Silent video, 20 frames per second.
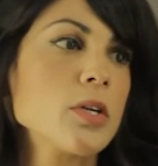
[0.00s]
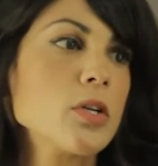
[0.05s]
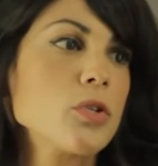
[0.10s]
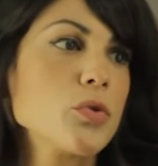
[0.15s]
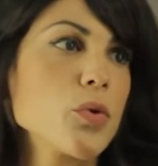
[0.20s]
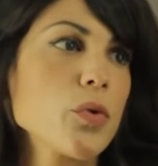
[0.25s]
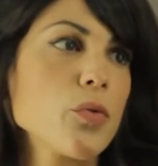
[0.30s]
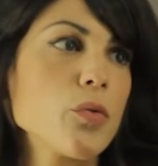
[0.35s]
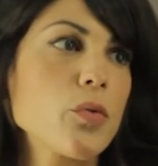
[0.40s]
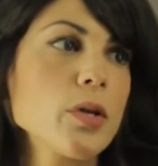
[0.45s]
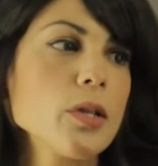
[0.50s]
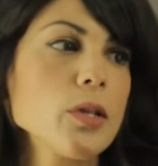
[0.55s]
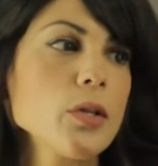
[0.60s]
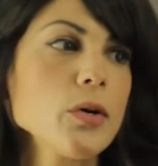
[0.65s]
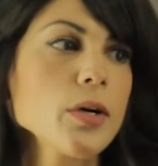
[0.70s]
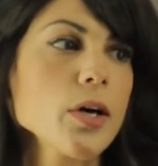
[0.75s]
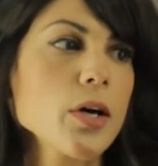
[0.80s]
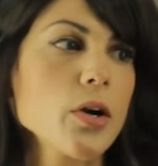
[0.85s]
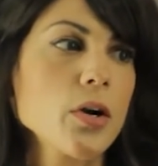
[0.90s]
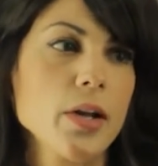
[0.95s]
So if we
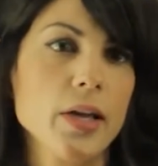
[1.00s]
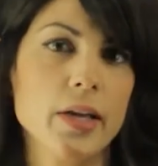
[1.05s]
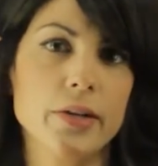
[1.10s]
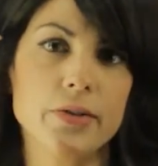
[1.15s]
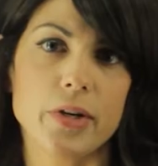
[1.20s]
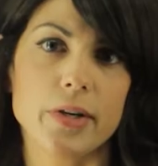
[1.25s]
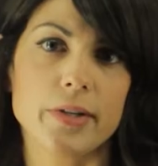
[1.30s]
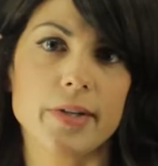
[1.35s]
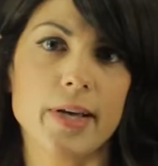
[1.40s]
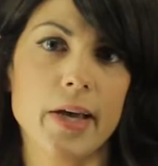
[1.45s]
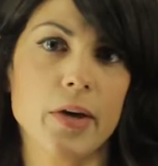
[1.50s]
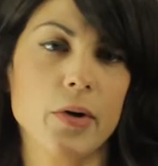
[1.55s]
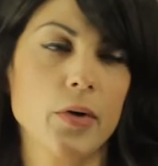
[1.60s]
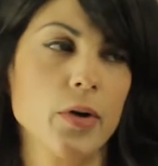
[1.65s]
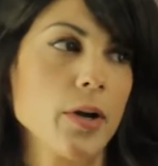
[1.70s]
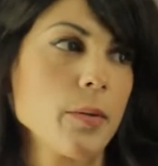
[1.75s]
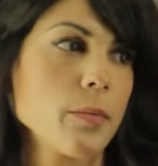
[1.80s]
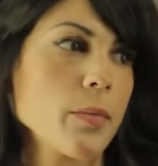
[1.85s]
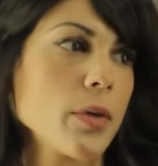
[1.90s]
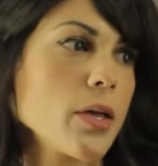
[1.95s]
look at our HR
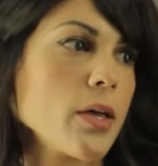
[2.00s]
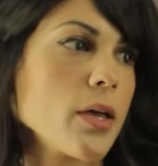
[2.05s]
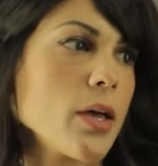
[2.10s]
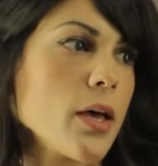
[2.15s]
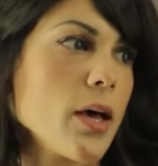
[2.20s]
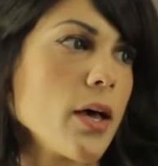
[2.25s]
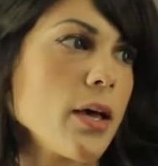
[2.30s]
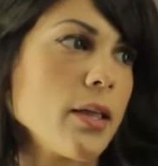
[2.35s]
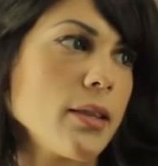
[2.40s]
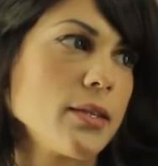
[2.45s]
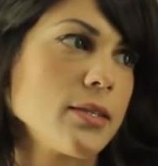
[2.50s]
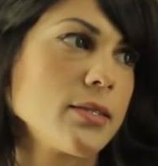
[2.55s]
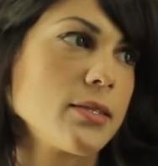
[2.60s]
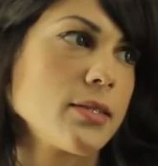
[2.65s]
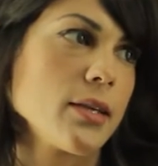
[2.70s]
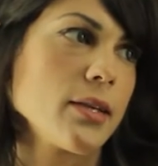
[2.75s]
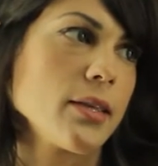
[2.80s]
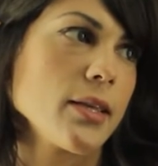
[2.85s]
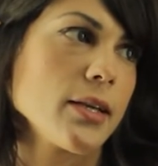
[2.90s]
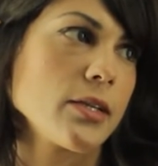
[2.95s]
diagram and let's
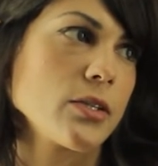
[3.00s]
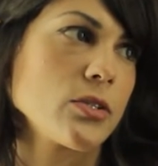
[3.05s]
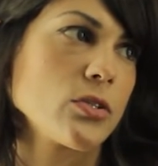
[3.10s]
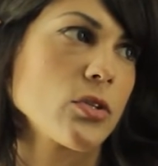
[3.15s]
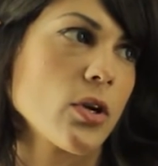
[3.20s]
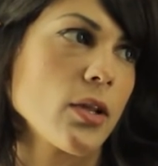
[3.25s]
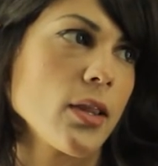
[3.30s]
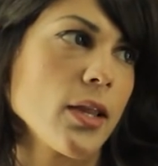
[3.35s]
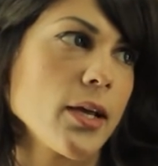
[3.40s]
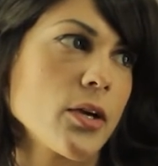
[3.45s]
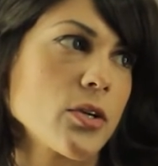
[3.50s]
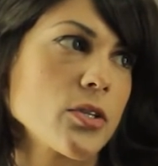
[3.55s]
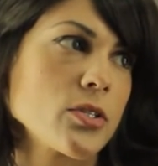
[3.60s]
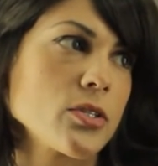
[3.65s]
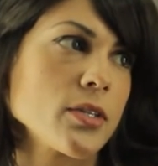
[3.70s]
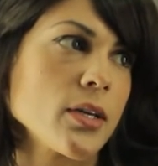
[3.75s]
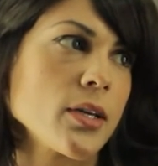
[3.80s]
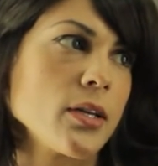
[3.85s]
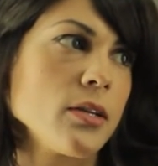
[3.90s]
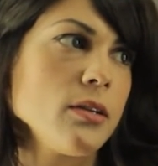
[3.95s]
say like a star like our
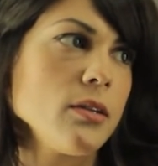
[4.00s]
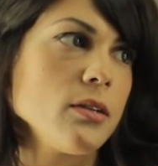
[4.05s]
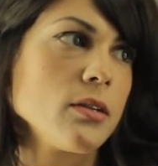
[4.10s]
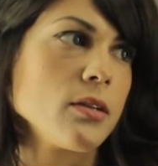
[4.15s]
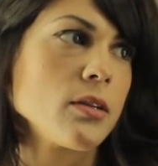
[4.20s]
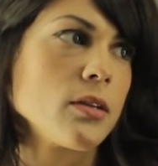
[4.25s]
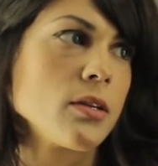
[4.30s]
sun